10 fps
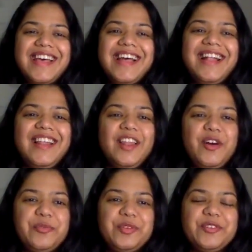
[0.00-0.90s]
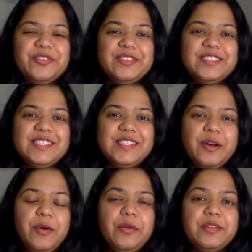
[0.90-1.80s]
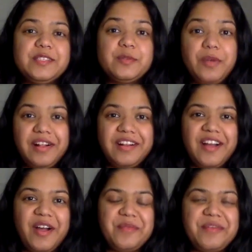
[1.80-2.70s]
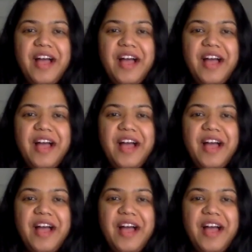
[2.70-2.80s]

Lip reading: Hello, beautiful souls. Welcome.